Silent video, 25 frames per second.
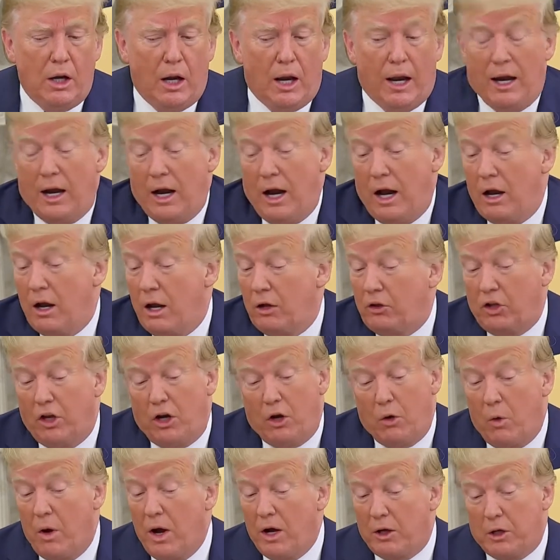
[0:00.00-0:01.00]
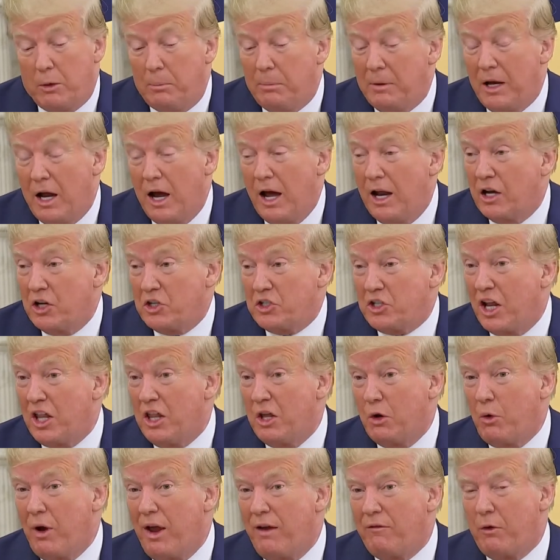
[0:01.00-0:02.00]
And I, I tell you what, to be honest, I
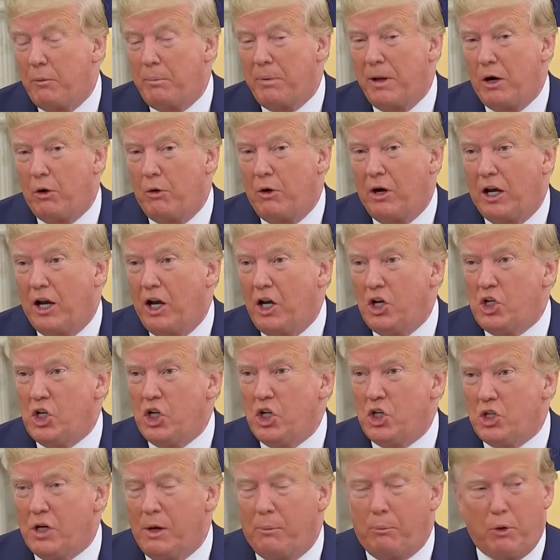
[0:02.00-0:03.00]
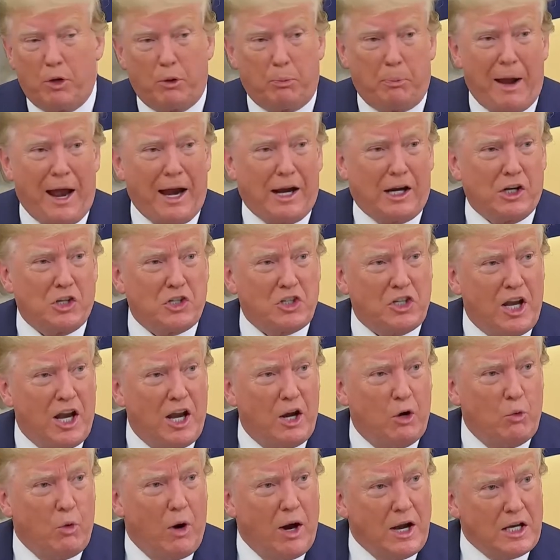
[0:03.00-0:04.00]
think we have a better relationship with
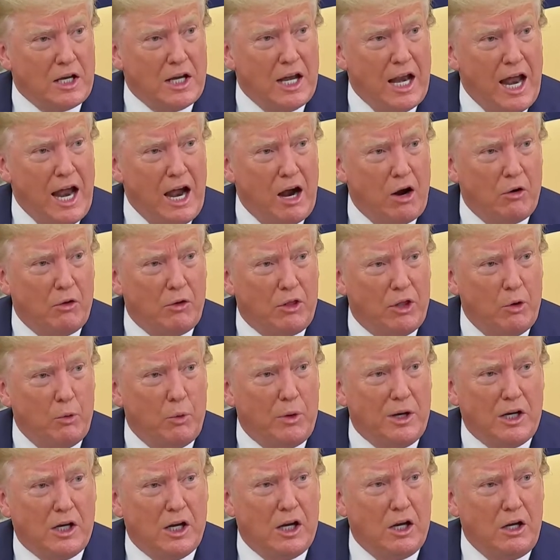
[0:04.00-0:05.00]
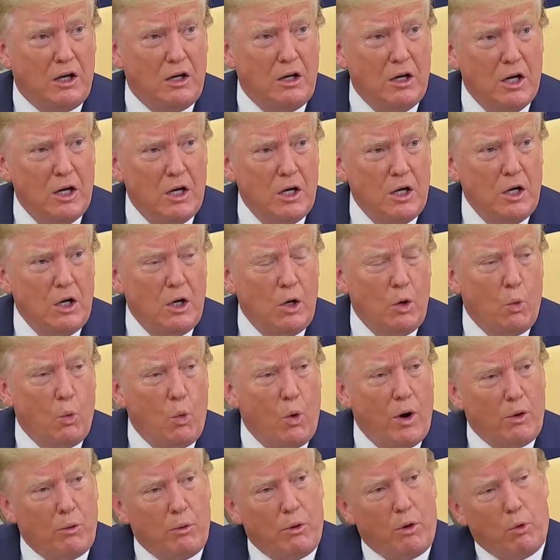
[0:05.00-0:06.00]
Pakistan right now than we did
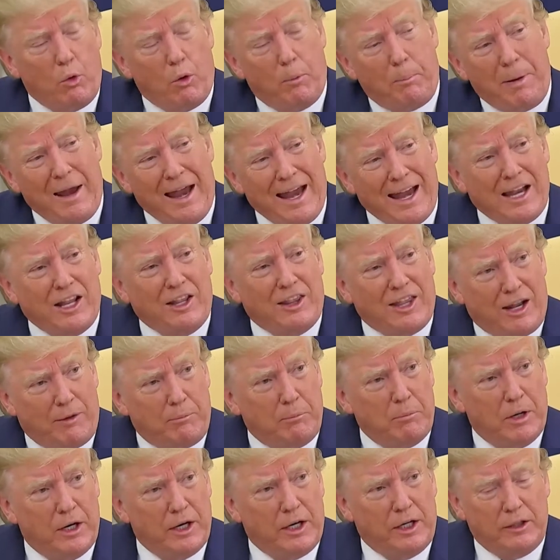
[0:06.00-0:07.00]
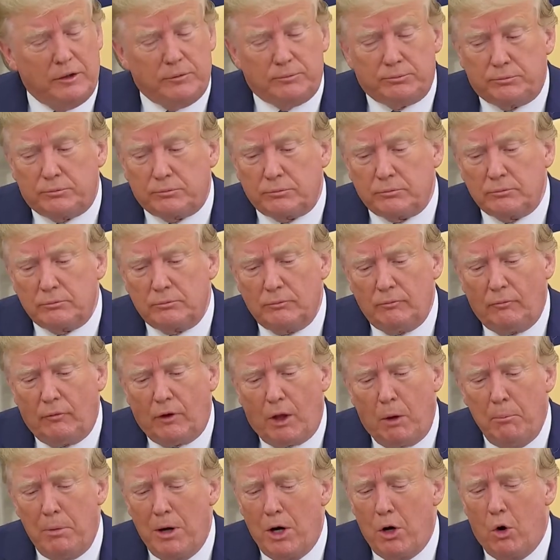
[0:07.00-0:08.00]
when we were paying that money.
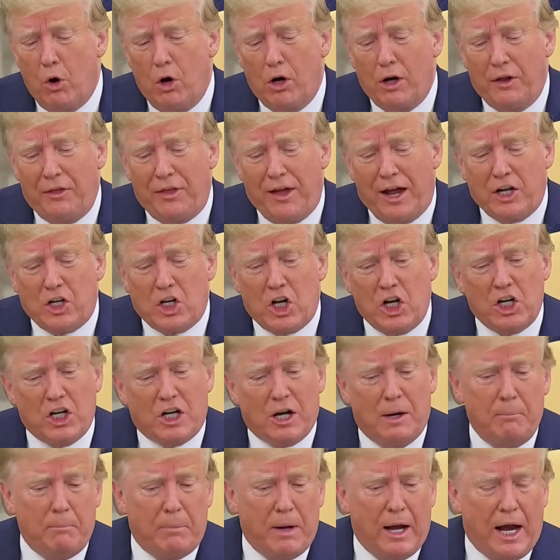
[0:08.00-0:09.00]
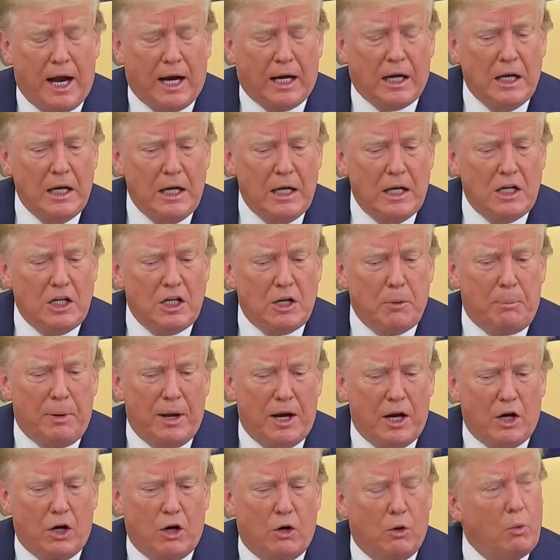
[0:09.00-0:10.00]
But all of that can come back
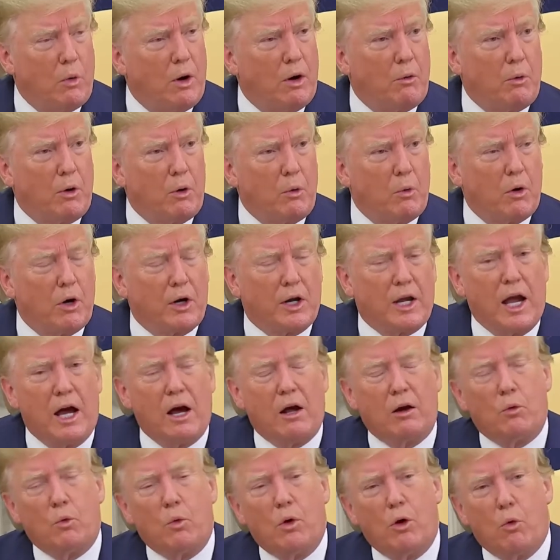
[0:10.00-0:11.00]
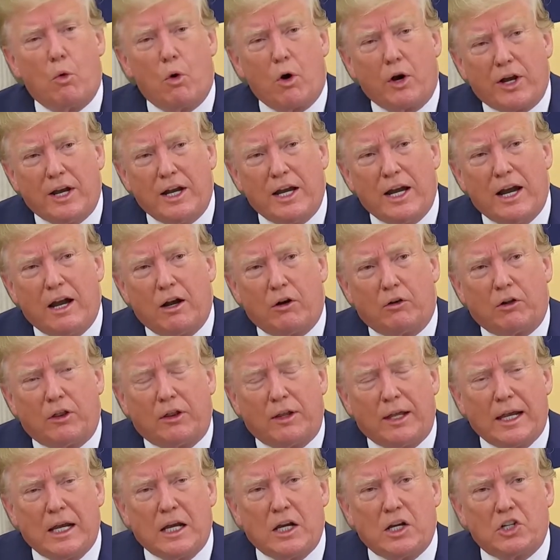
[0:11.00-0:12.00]
depending on what we work out. We're working out
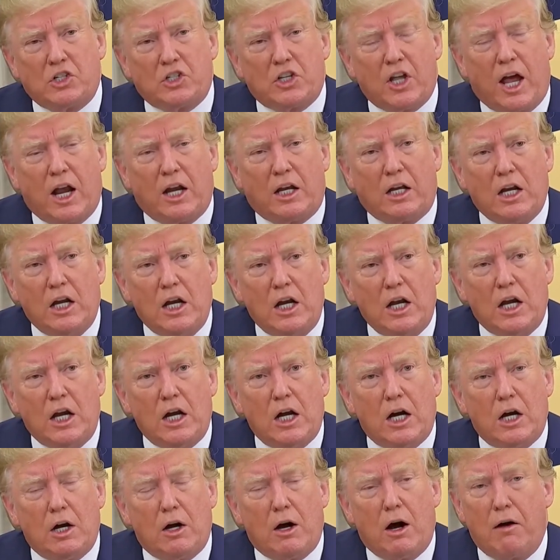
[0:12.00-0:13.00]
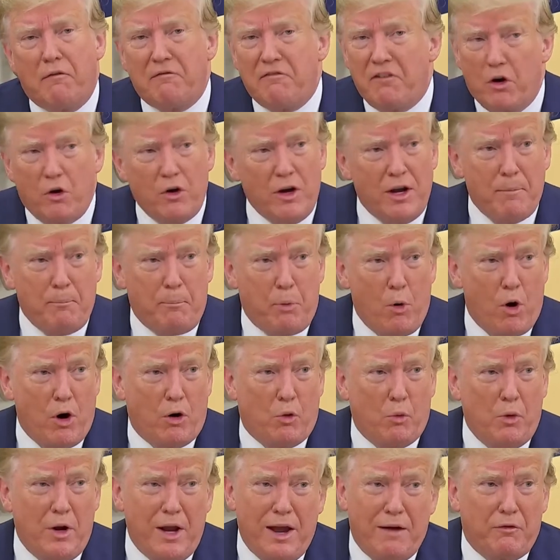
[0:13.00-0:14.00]
things that Uh, are very
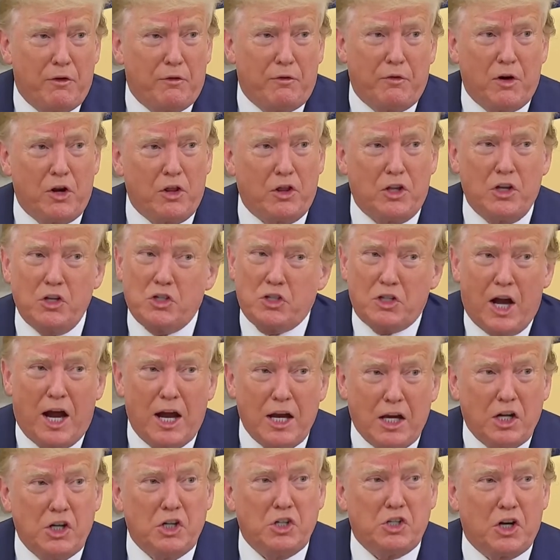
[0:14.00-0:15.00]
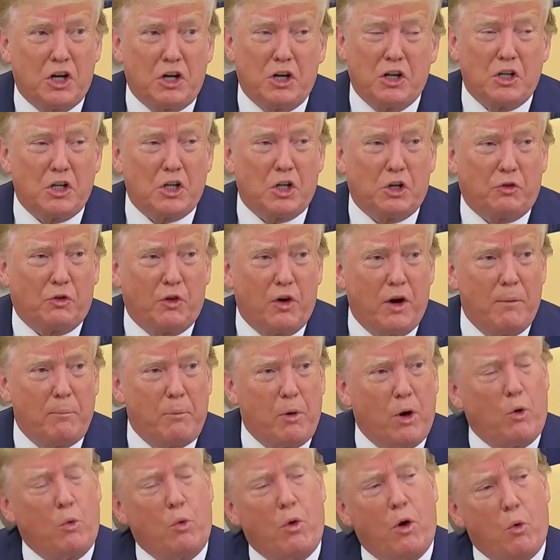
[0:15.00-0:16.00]
important. We have a very, this, I consider this very
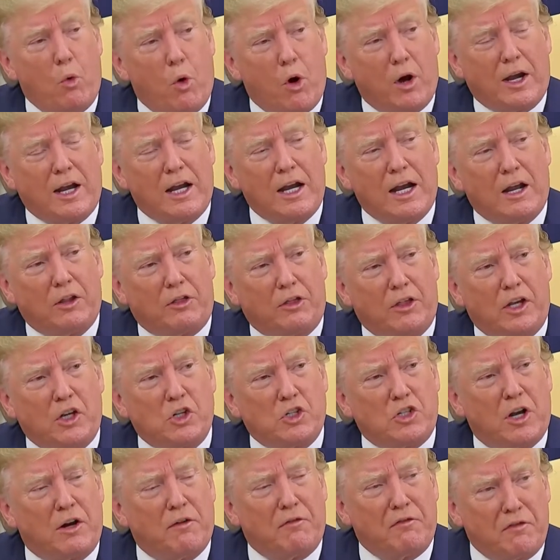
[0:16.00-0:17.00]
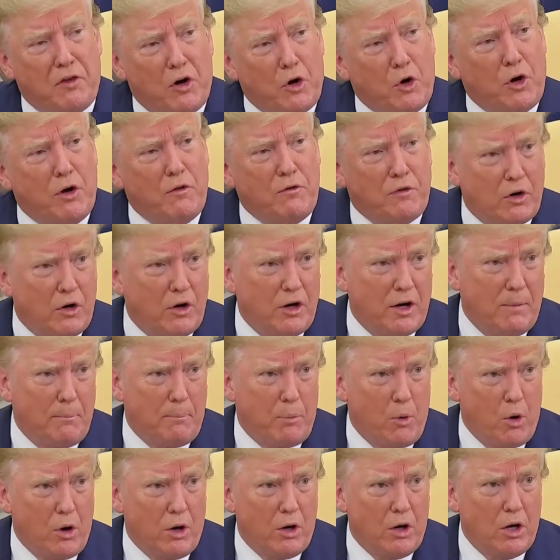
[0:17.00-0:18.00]
important. We're working out things that are very, very
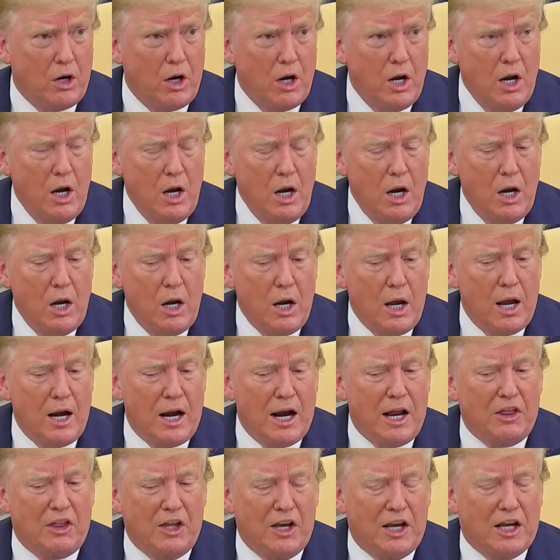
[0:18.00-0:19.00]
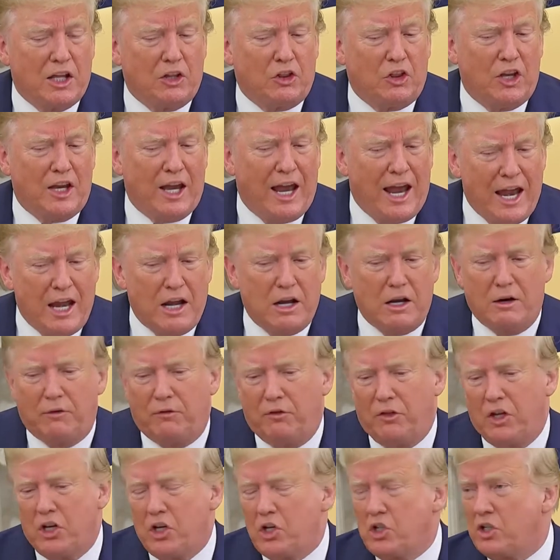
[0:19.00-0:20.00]
important. And I think at the end
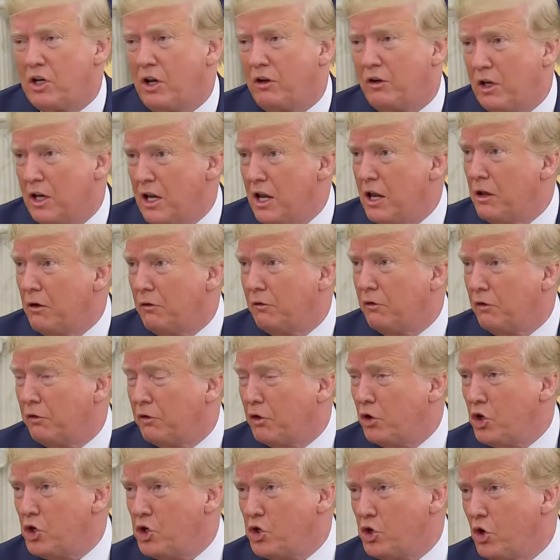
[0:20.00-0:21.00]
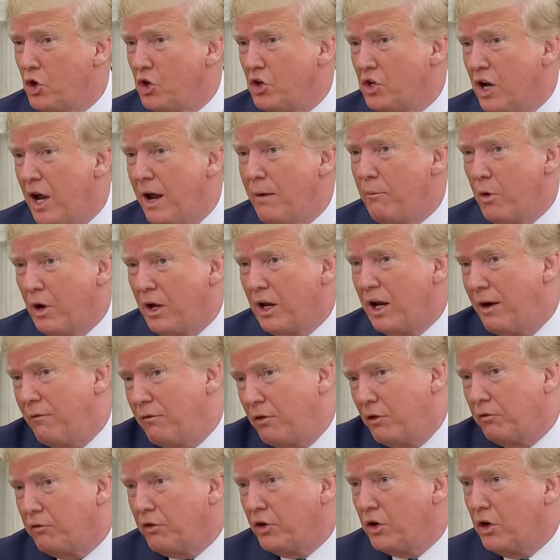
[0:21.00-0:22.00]
of this, at the end of a very short time, we're going to
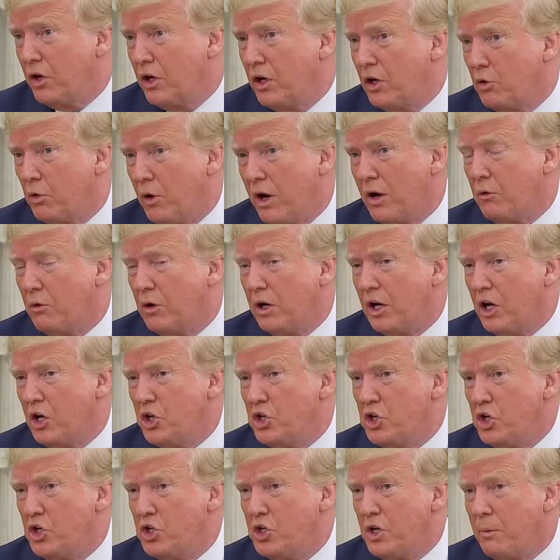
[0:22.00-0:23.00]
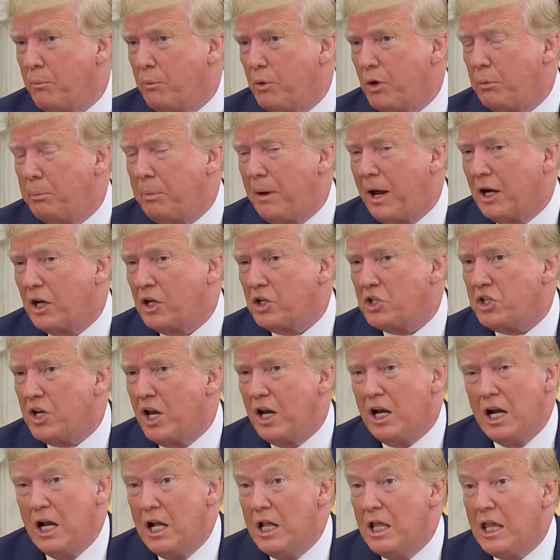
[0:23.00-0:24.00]
have a very great relationship with
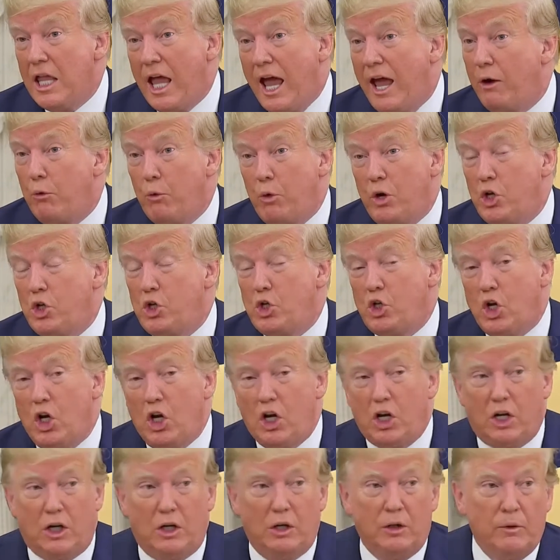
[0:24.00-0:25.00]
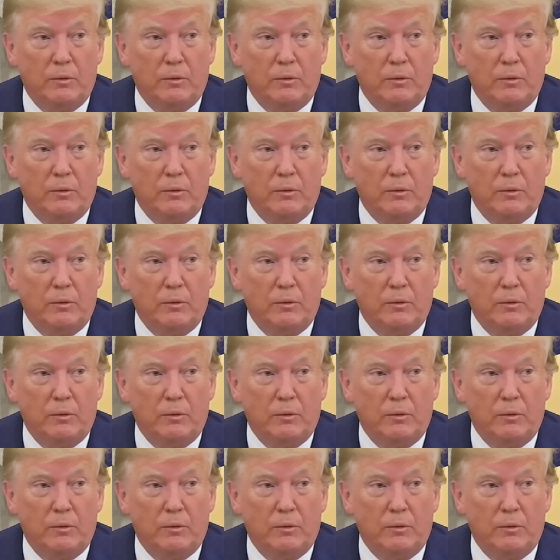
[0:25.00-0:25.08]
Pakistan. And we should.